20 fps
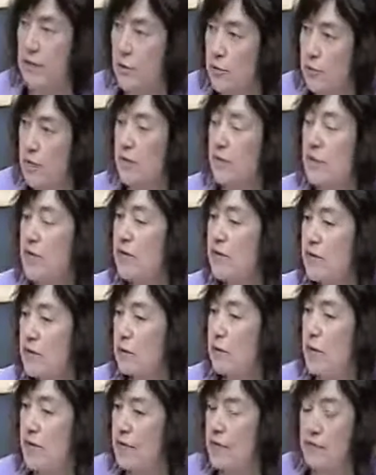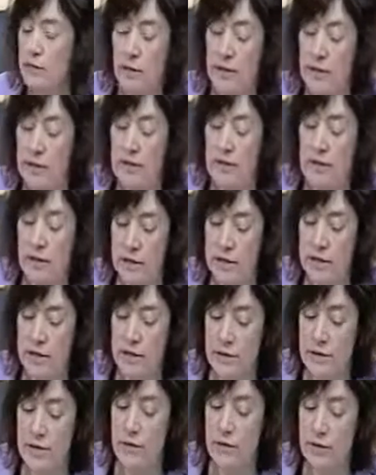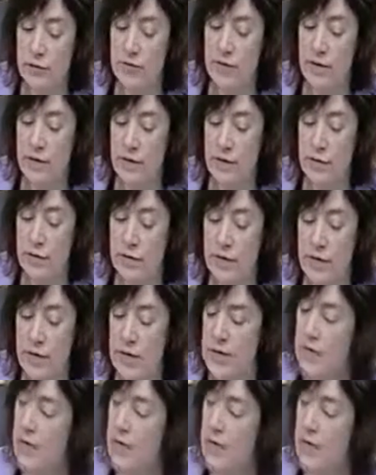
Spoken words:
We believe a 2020 target is too far off.